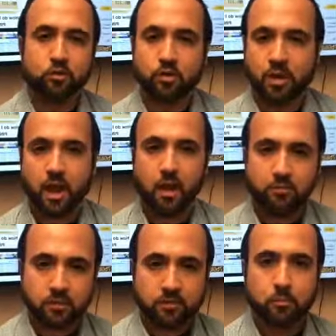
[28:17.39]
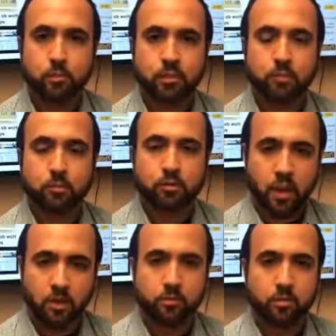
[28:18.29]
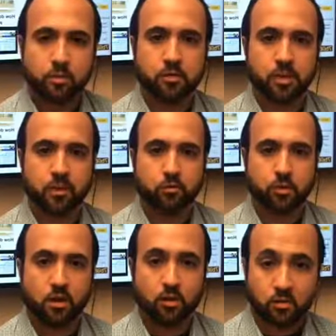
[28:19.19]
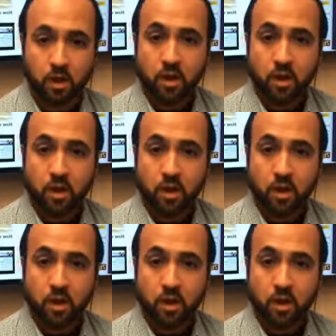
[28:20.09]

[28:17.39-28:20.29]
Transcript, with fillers: and you're going to have that same predictable tax bill over the next three years.